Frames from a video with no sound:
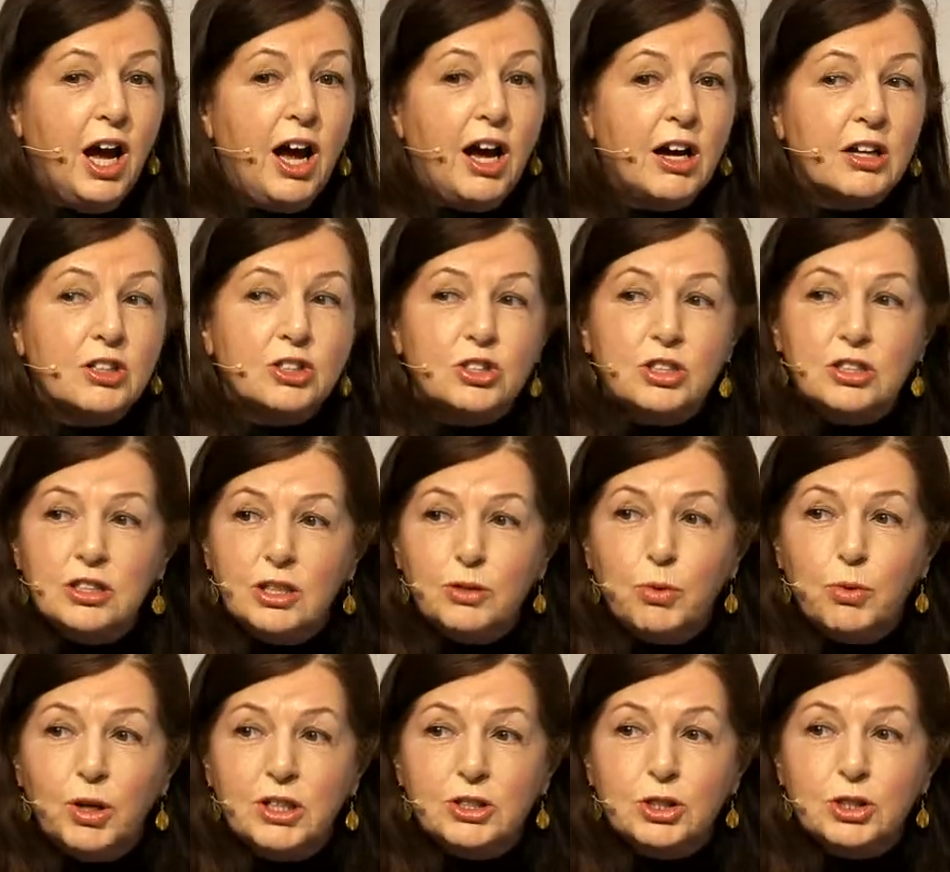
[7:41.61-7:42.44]

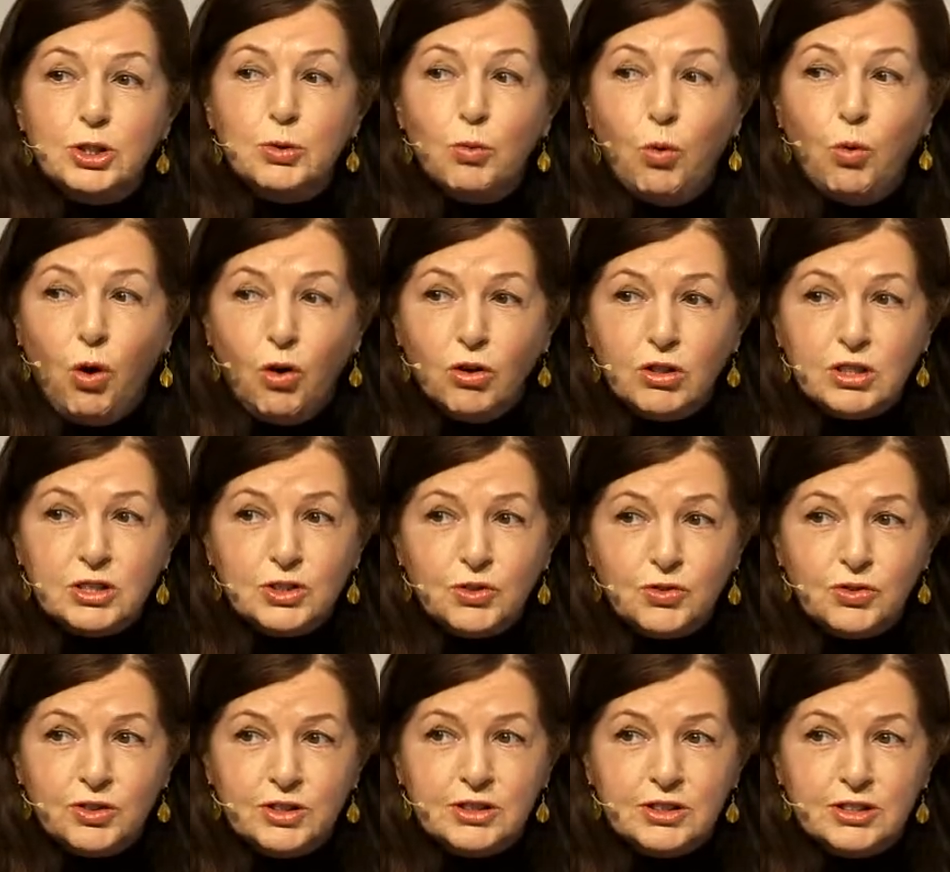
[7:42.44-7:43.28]
actually went to
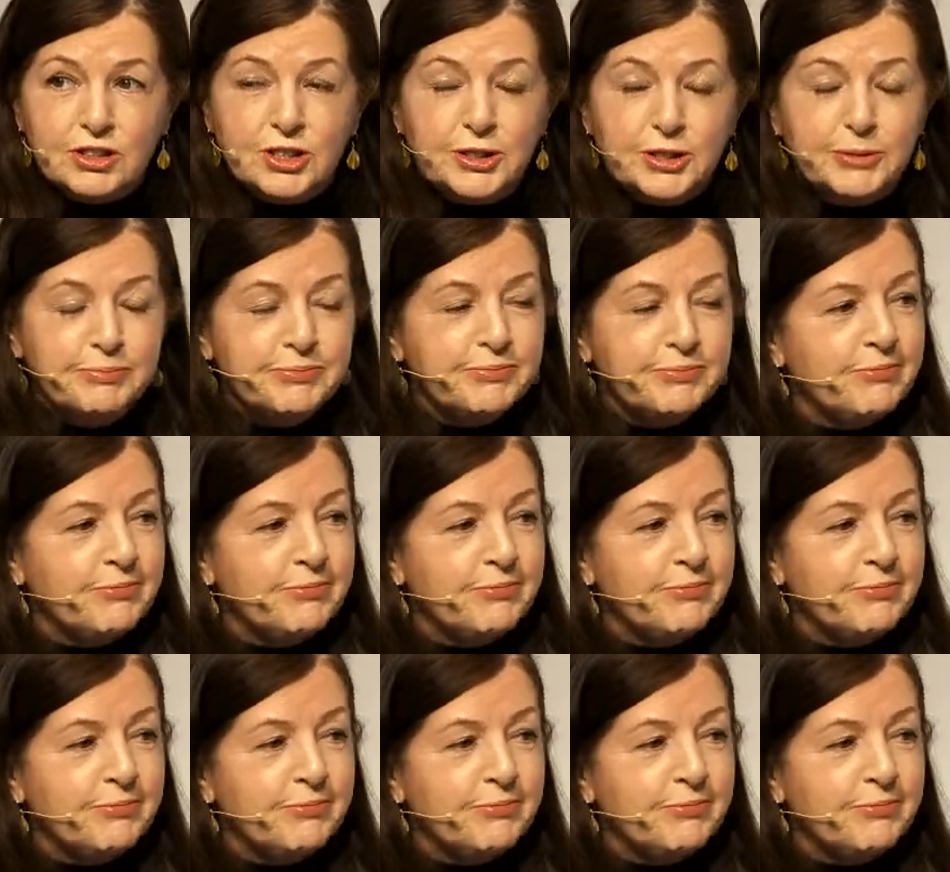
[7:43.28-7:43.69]
Oxford